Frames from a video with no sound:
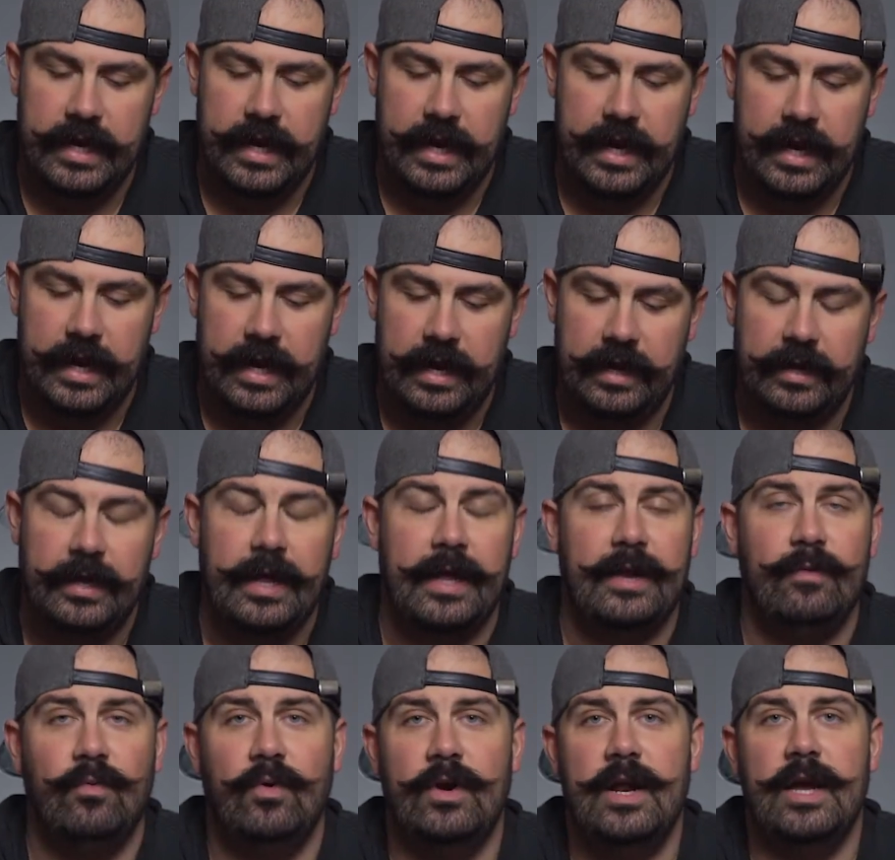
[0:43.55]

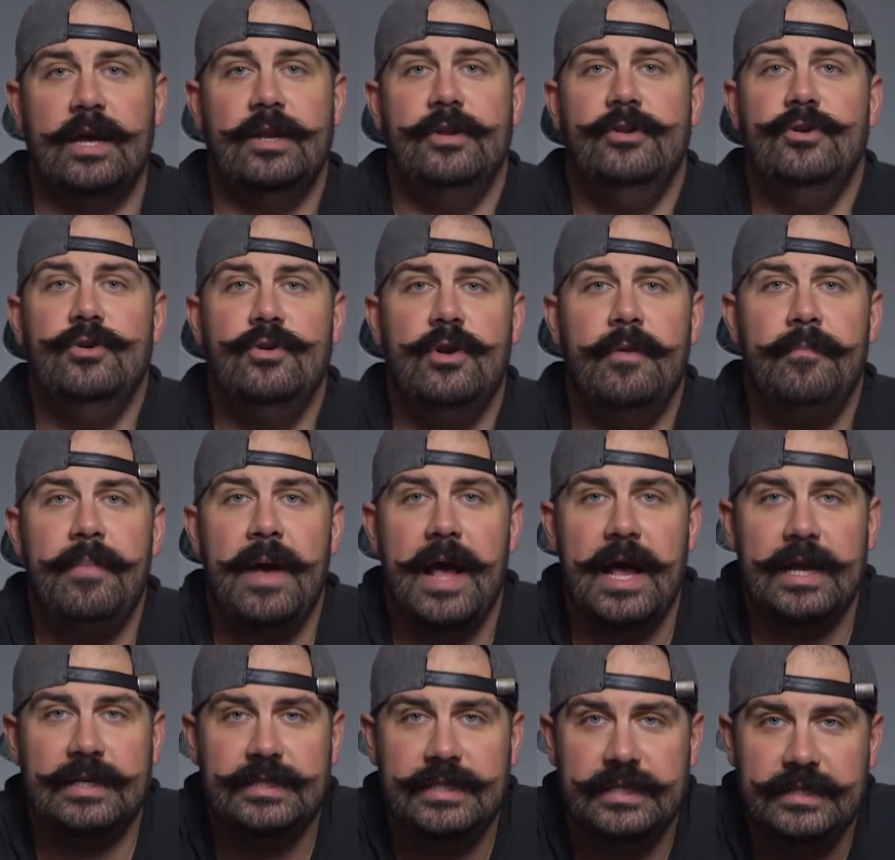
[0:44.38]
And we're not going to do an
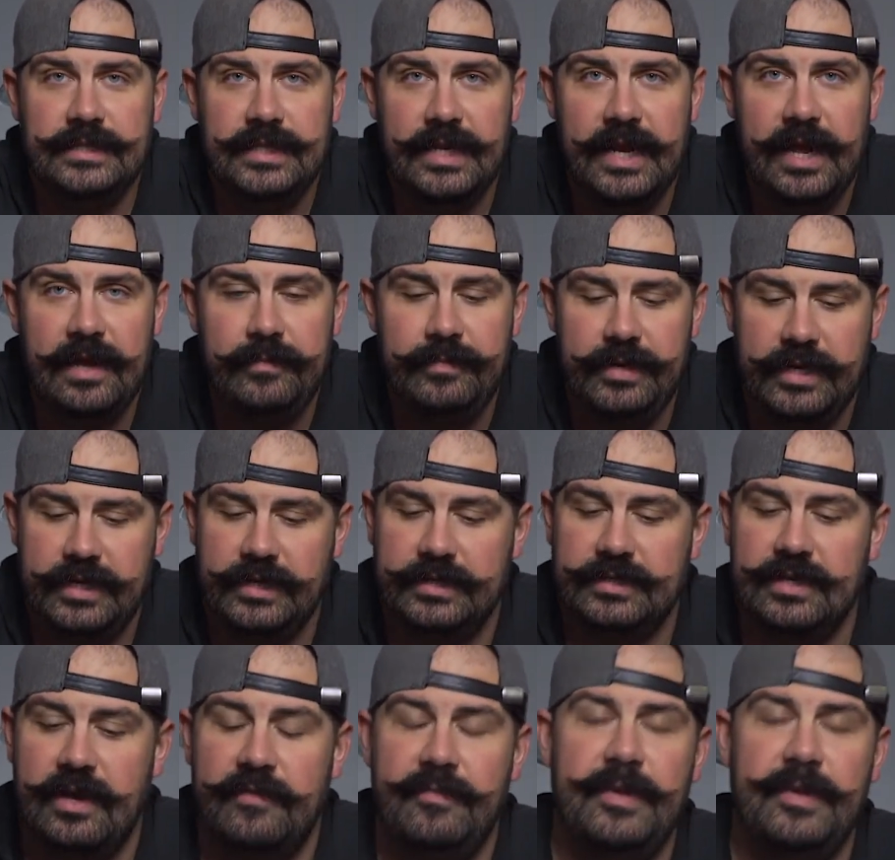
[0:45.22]
unboxing today because